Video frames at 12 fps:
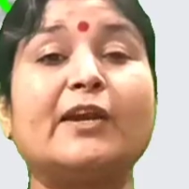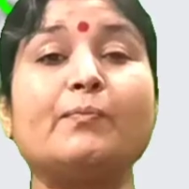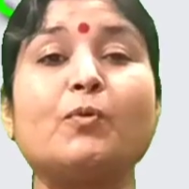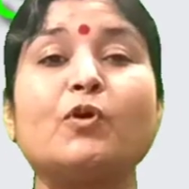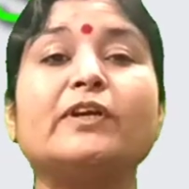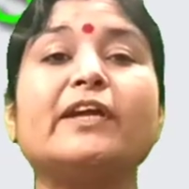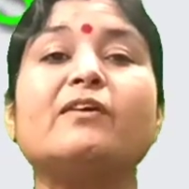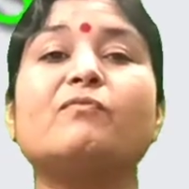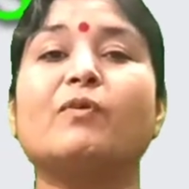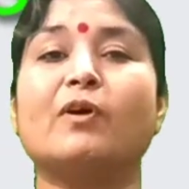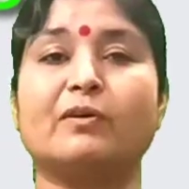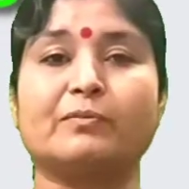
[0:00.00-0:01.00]

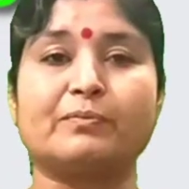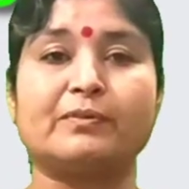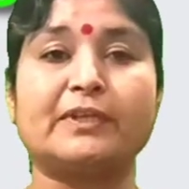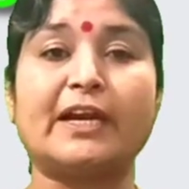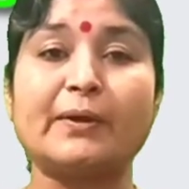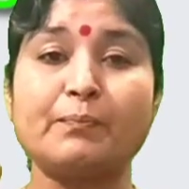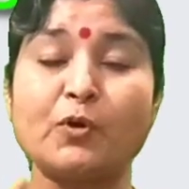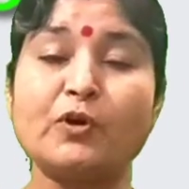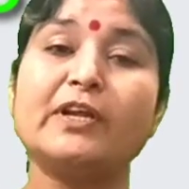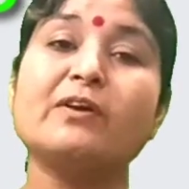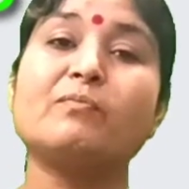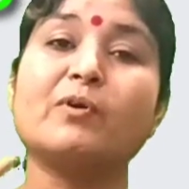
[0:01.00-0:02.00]
reporting
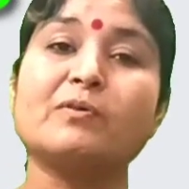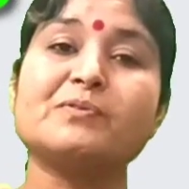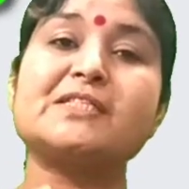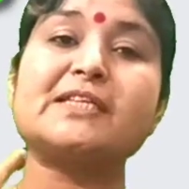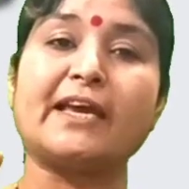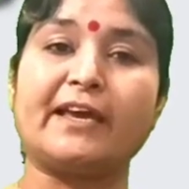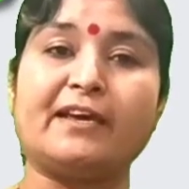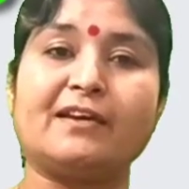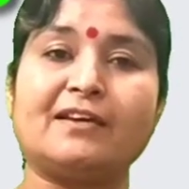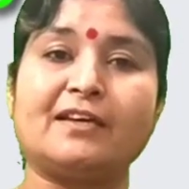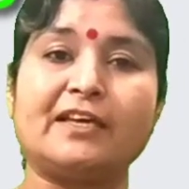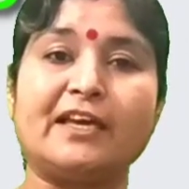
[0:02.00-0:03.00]
verb
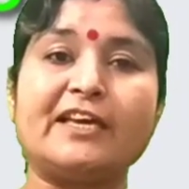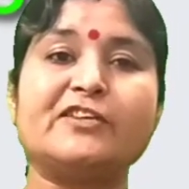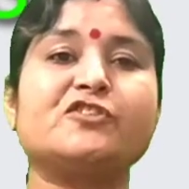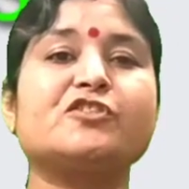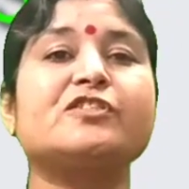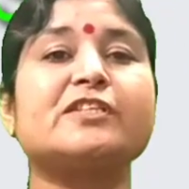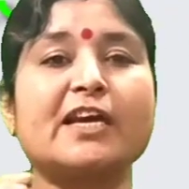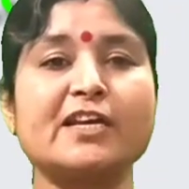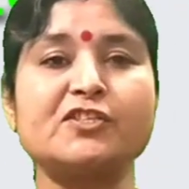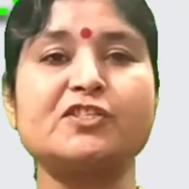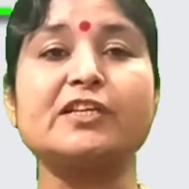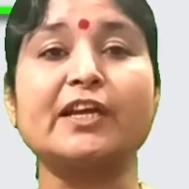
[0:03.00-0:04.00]
say is
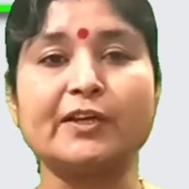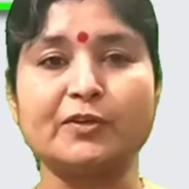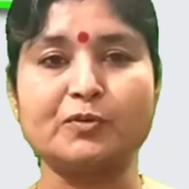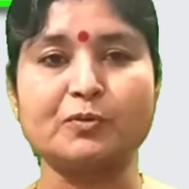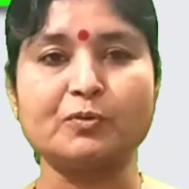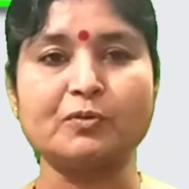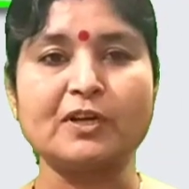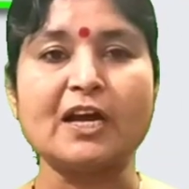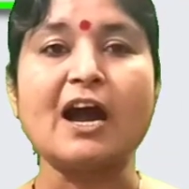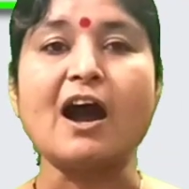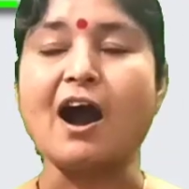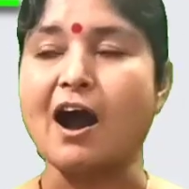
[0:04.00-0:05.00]
changed
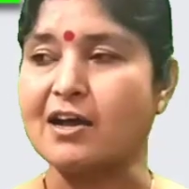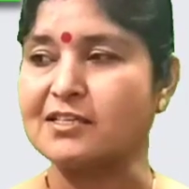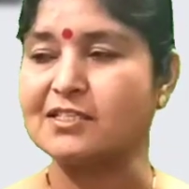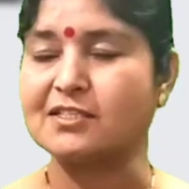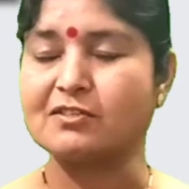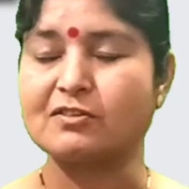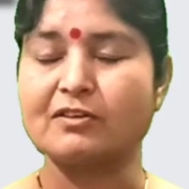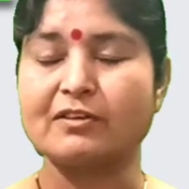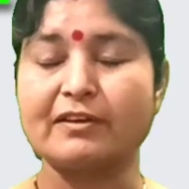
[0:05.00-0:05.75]
into ask